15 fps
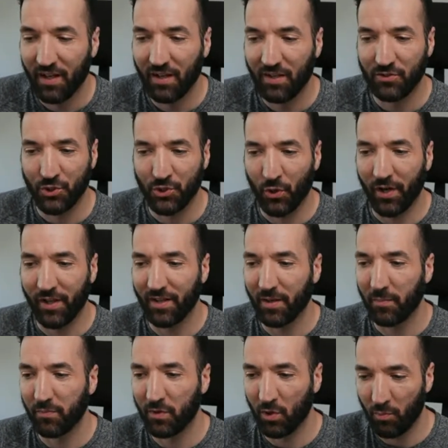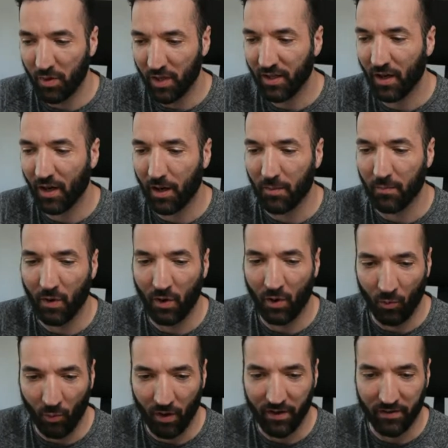join them to become
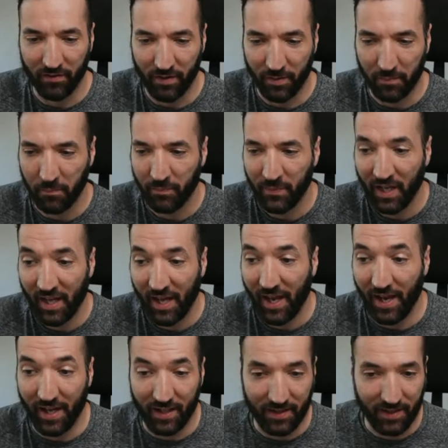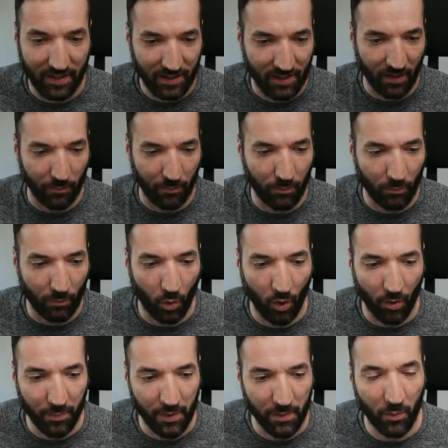one of them. And the more
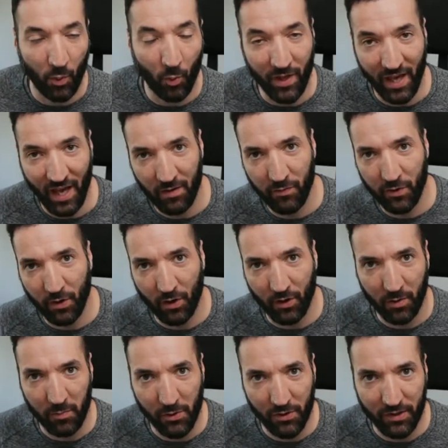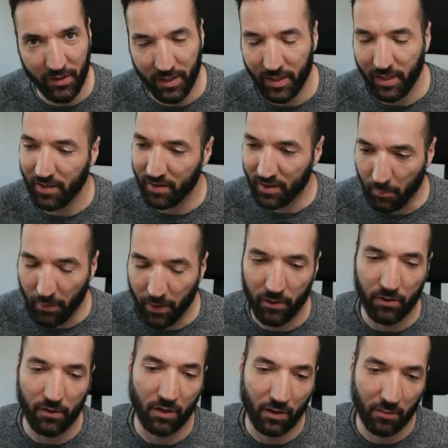people we have in our community, the better
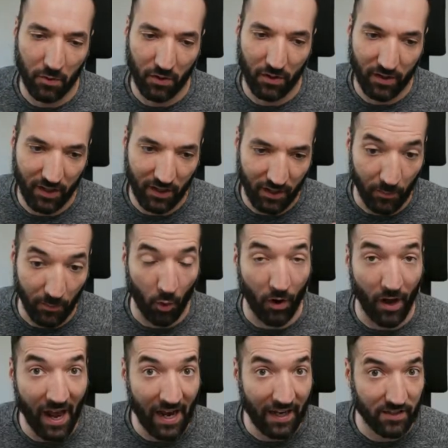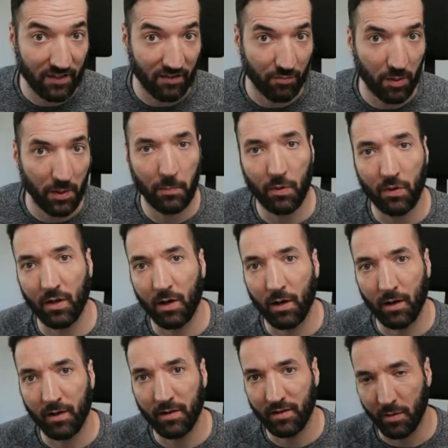the community. The more active people
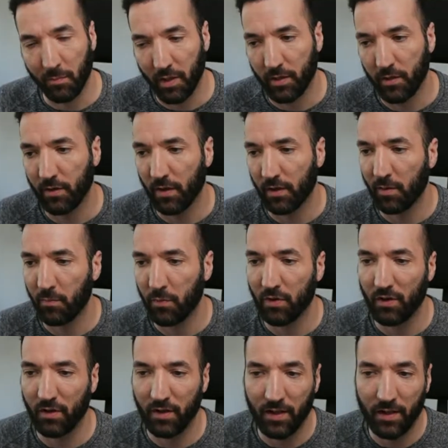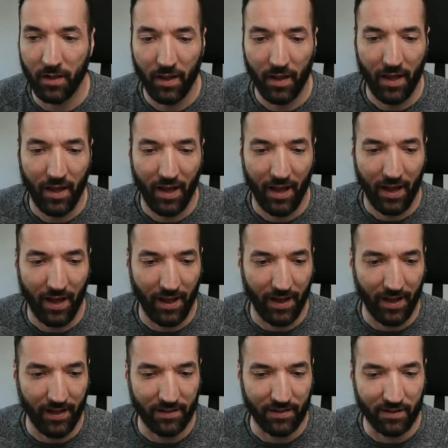are, the better the community,
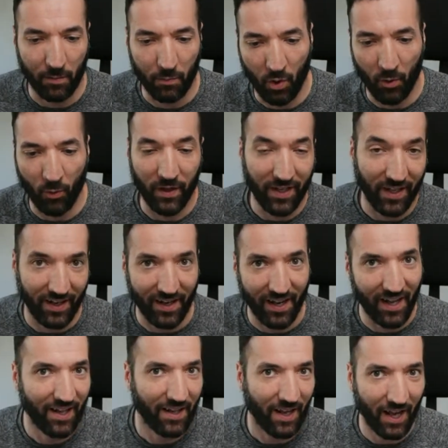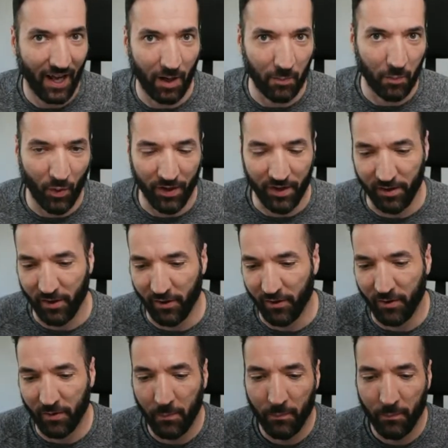and the more we can help one another